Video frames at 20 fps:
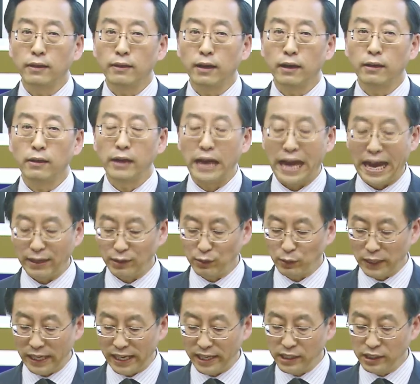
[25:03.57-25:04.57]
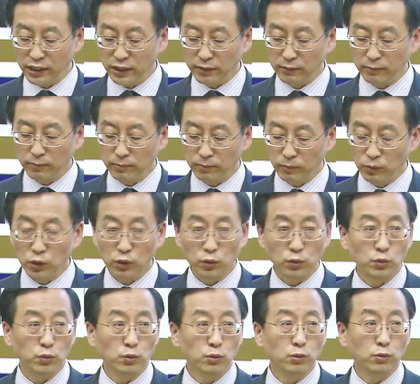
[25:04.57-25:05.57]
on education
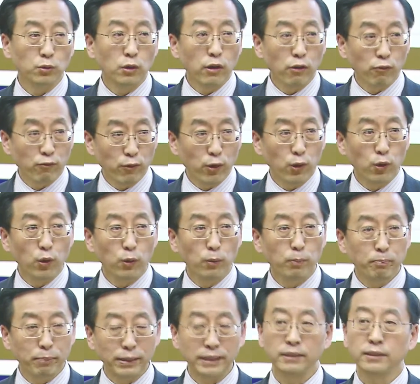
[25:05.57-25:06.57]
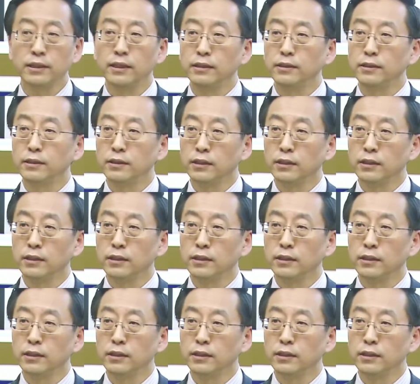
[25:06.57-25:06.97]
to 4%